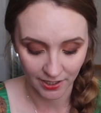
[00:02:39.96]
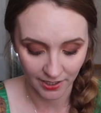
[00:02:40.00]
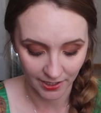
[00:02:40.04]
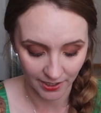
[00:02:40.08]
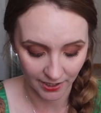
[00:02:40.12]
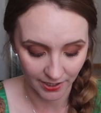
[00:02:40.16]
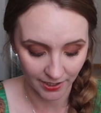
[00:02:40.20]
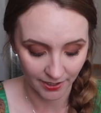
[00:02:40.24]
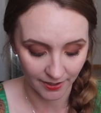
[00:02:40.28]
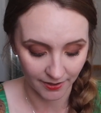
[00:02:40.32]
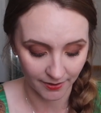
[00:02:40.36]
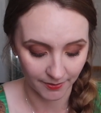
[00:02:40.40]

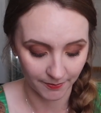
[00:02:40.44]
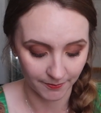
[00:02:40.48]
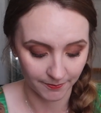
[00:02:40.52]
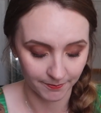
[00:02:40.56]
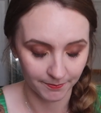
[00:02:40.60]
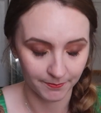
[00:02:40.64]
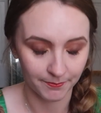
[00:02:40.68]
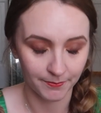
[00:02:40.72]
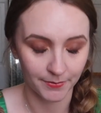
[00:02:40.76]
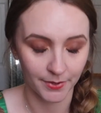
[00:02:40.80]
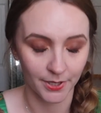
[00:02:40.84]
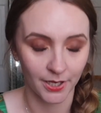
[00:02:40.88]

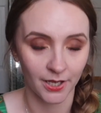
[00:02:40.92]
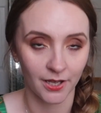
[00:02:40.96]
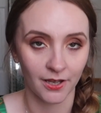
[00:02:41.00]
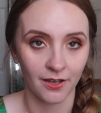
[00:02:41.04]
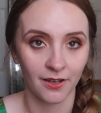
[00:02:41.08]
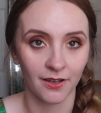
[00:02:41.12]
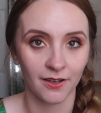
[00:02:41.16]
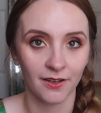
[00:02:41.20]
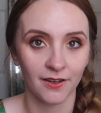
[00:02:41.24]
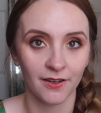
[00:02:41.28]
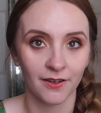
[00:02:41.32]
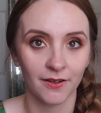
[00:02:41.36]
Um,
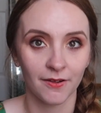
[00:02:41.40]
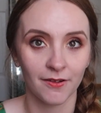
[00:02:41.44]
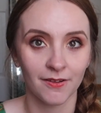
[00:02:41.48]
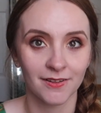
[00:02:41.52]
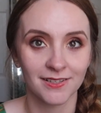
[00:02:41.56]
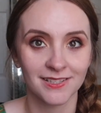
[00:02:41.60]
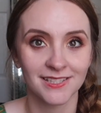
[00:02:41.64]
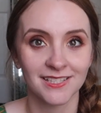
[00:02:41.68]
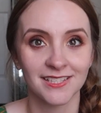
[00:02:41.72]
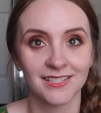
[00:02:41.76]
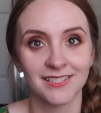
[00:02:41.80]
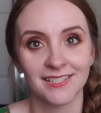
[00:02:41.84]
but
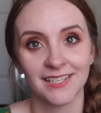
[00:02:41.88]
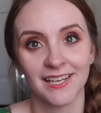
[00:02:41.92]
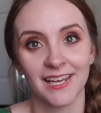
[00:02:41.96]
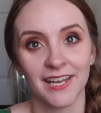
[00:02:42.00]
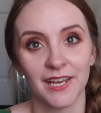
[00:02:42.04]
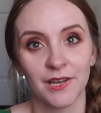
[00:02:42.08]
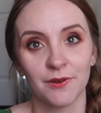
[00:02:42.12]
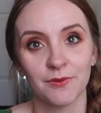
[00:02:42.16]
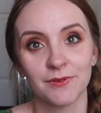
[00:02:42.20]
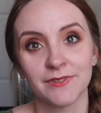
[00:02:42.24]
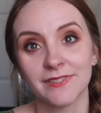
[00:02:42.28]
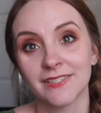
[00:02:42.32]

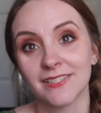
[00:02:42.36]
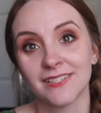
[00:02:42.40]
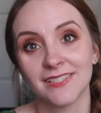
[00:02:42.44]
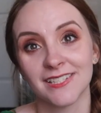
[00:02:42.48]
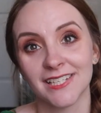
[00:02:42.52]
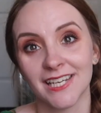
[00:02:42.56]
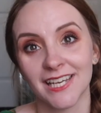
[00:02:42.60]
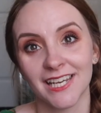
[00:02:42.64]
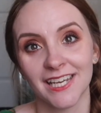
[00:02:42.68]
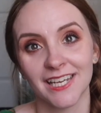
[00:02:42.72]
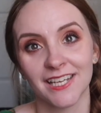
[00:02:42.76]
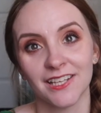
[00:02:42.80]
today was the
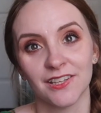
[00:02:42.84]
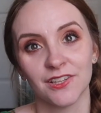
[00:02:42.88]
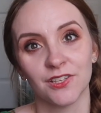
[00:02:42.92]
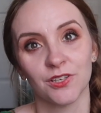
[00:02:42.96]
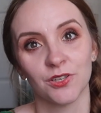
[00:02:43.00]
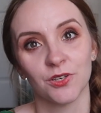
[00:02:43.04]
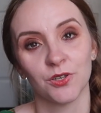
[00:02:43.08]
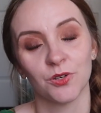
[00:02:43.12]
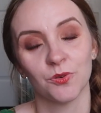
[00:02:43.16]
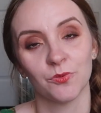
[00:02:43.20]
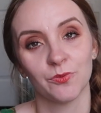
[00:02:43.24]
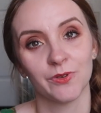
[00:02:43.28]
day
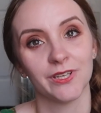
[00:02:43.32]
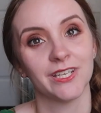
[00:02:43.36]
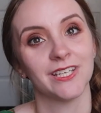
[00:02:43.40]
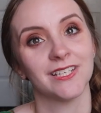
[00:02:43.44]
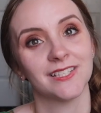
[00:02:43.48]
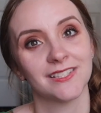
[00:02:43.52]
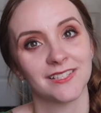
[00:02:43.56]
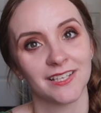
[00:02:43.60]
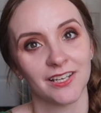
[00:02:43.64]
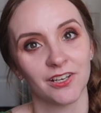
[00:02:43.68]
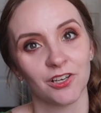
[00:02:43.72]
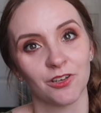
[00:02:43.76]
that
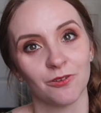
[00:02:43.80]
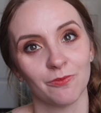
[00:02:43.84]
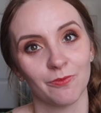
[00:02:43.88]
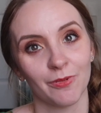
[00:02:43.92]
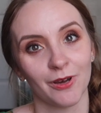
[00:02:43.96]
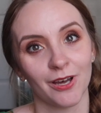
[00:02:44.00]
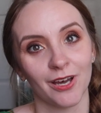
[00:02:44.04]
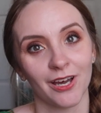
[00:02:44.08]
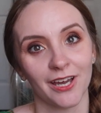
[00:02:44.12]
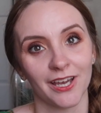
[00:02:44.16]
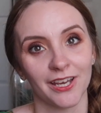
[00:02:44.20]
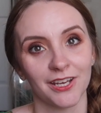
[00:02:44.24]
we said
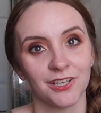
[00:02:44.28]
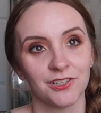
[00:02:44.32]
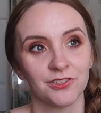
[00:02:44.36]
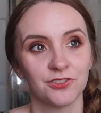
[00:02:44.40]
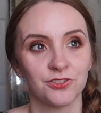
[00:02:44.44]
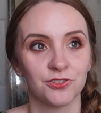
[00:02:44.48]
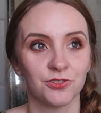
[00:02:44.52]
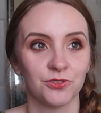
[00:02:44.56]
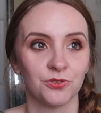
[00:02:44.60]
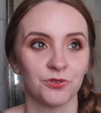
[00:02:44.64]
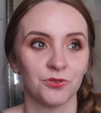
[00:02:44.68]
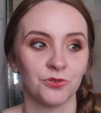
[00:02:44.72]
goodbye
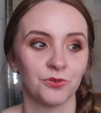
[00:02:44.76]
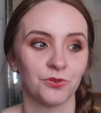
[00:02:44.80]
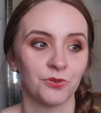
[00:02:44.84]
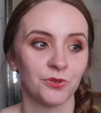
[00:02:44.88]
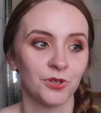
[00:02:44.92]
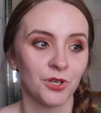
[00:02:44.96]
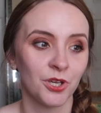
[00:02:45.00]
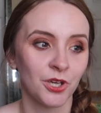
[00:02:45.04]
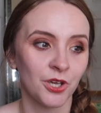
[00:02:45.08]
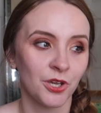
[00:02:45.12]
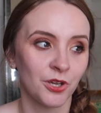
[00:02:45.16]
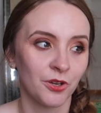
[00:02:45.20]
to
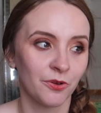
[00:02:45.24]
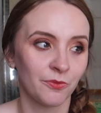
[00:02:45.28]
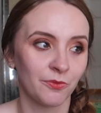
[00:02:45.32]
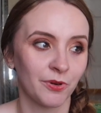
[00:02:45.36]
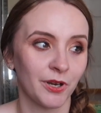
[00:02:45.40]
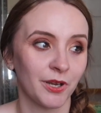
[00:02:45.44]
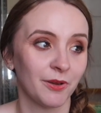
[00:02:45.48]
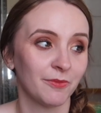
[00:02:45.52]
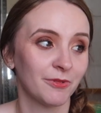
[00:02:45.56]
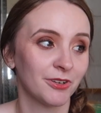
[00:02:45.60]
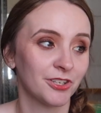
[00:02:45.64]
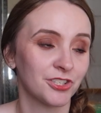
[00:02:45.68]

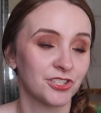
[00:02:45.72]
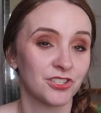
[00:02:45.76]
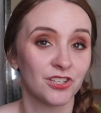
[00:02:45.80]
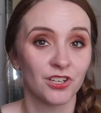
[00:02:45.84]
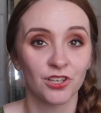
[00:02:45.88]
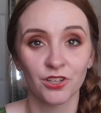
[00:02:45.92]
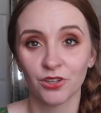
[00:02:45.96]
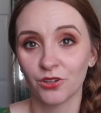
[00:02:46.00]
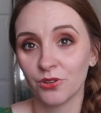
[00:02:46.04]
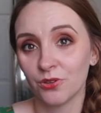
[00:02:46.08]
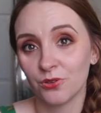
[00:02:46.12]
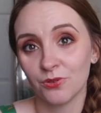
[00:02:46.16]
pretty much
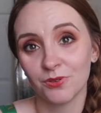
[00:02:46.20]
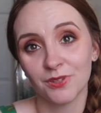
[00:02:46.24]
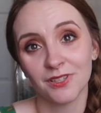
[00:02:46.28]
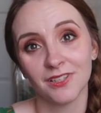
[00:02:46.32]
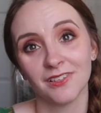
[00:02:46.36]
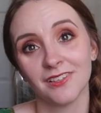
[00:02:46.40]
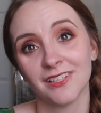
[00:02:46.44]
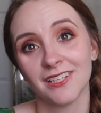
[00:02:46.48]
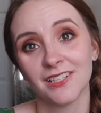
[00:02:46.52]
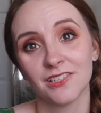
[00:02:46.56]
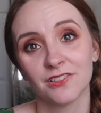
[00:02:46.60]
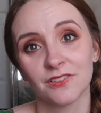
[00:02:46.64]
the glue and
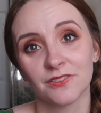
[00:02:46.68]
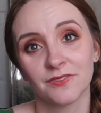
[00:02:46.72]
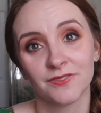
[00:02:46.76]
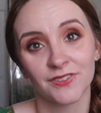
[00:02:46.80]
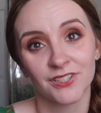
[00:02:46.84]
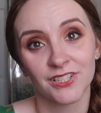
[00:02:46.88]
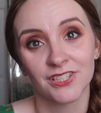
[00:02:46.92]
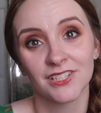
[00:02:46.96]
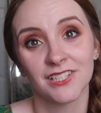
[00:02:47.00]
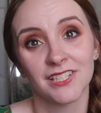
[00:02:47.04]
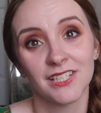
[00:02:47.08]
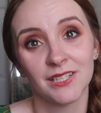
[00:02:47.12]
the leader of
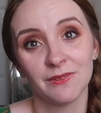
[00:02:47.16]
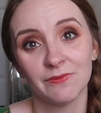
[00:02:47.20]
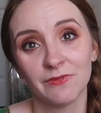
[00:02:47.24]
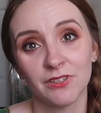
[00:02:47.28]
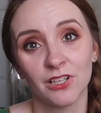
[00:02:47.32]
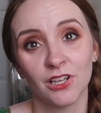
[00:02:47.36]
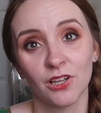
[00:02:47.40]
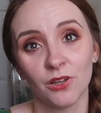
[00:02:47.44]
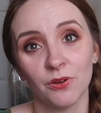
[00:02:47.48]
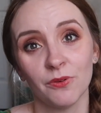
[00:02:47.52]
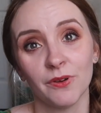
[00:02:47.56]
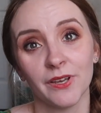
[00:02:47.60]
our
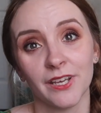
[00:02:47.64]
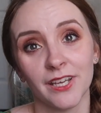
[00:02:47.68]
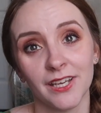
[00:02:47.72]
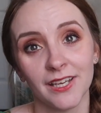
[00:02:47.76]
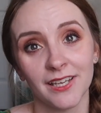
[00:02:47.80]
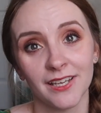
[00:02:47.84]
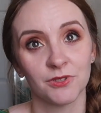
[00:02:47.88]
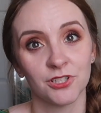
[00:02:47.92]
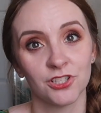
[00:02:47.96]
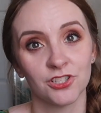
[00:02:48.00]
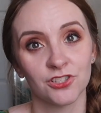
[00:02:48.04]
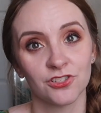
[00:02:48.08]
team, Chloe.
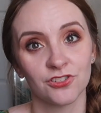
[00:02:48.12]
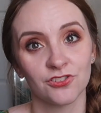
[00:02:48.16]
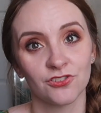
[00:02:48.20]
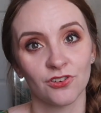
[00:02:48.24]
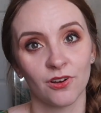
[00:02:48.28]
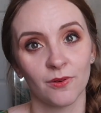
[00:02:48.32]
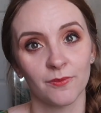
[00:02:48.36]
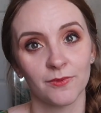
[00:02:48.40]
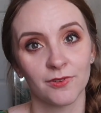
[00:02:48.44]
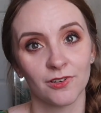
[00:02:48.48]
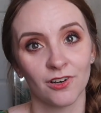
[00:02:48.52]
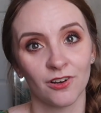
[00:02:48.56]
We just
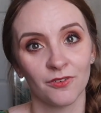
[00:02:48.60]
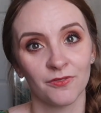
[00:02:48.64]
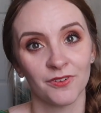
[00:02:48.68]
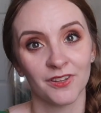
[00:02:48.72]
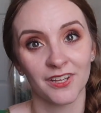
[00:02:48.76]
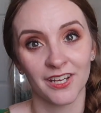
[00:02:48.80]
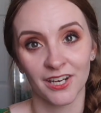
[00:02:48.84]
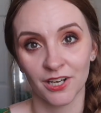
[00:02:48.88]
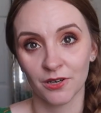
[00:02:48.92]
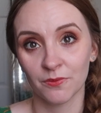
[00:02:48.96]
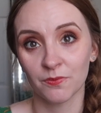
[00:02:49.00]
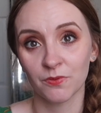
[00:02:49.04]
dropped her off
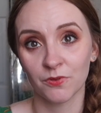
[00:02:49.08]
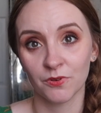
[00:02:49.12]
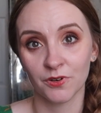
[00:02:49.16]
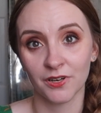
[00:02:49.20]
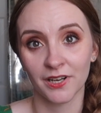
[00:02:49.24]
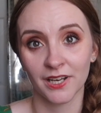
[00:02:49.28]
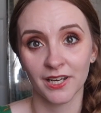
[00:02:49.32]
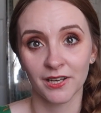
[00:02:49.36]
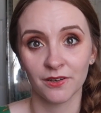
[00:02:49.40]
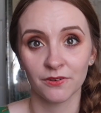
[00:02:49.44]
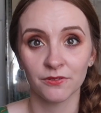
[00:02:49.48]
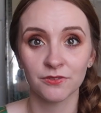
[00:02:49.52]
at the
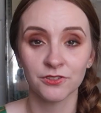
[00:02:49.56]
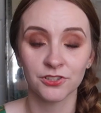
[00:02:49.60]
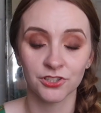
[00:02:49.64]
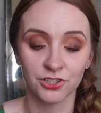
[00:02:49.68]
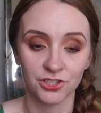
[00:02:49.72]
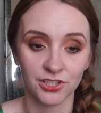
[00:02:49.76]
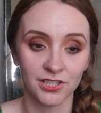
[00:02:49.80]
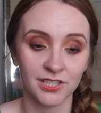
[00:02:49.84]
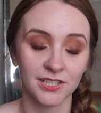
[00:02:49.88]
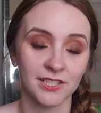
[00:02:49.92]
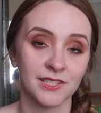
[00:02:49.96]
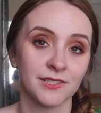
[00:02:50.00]
airport now.
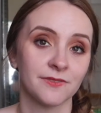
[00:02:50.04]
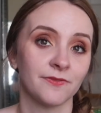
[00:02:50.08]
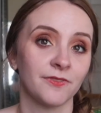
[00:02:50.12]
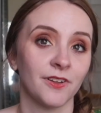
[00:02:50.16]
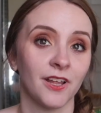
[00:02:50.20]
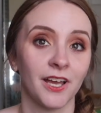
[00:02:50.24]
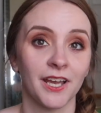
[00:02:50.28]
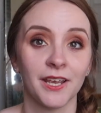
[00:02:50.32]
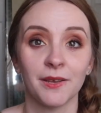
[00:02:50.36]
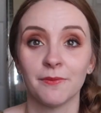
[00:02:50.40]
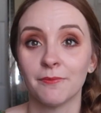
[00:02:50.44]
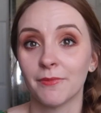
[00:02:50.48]
She's
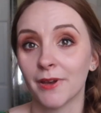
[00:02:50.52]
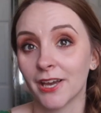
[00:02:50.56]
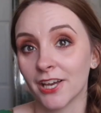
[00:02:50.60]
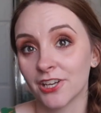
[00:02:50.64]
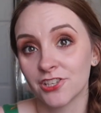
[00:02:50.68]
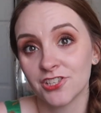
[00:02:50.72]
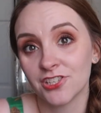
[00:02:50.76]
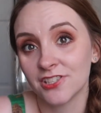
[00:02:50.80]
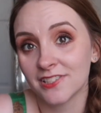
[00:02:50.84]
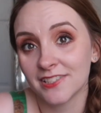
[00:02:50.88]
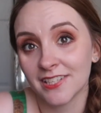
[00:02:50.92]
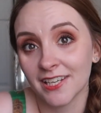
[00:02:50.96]
flying
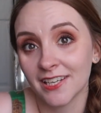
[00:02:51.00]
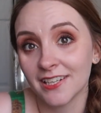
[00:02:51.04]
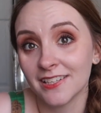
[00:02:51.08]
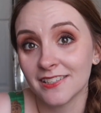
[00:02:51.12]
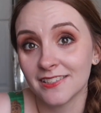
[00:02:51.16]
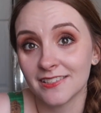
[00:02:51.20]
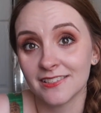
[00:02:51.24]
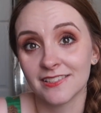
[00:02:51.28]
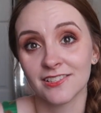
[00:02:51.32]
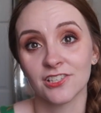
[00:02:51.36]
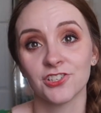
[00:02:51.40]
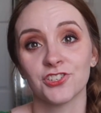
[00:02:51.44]
back. She's taken
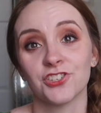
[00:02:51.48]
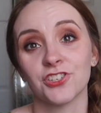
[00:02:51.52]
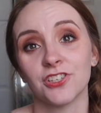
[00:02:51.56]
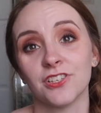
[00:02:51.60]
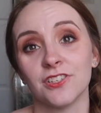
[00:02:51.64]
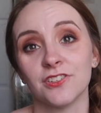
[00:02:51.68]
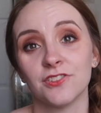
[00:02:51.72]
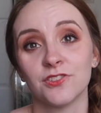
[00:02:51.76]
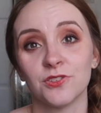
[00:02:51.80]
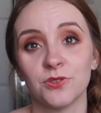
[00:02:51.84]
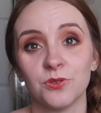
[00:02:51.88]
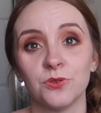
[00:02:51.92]
the
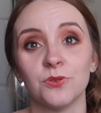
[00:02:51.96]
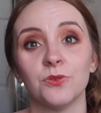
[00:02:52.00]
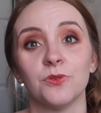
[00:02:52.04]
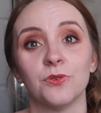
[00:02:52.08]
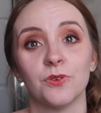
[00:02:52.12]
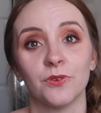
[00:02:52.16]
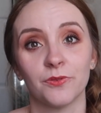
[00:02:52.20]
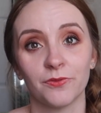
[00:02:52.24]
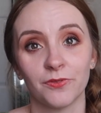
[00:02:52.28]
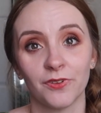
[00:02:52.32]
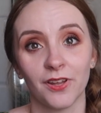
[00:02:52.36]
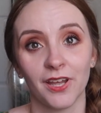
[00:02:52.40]
decision
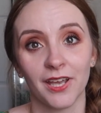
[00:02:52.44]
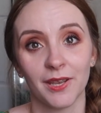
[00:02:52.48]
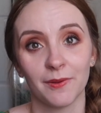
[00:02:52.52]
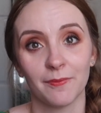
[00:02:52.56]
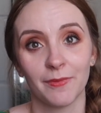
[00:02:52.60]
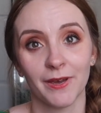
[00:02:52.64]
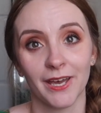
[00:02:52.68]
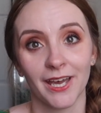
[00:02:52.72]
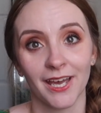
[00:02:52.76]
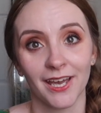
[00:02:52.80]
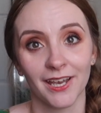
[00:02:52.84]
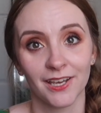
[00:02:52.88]
to
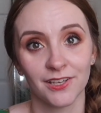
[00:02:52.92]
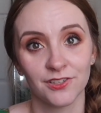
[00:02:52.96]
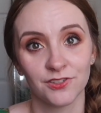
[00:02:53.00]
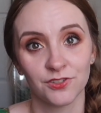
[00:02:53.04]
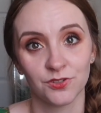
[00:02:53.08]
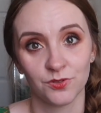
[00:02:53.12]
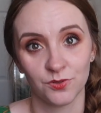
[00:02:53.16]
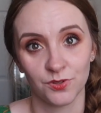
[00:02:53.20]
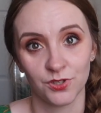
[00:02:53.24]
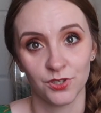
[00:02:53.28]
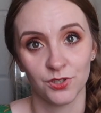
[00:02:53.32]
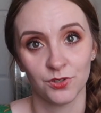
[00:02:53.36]
fly back
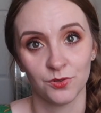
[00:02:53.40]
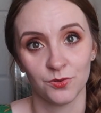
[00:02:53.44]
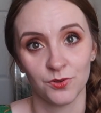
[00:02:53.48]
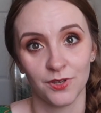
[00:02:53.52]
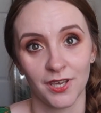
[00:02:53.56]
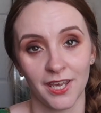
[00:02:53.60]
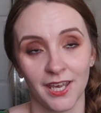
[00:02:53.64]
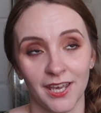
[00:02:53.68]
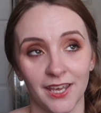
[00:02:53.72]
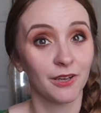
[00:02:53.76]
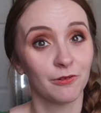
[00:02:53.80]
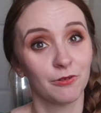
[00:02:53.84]
to the
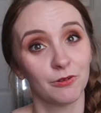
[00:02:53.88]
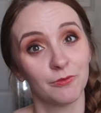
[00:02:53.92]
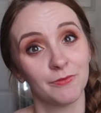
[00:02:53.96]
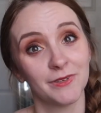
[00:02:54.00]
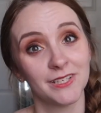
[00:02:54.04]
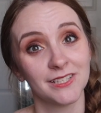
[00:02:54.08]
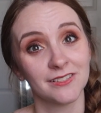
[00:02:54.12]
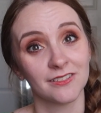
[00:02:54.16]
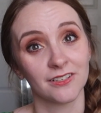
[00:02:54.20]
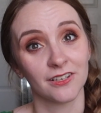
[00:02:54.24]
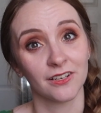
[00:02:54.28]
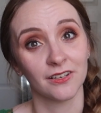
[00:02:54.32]
UK. I will
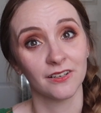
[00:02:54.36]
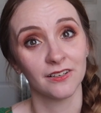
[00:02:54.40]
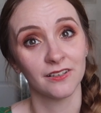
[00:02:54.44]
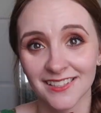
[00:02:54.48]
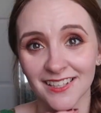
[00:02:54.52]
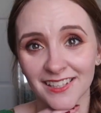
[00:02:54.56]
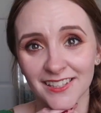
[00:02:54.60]
miss her.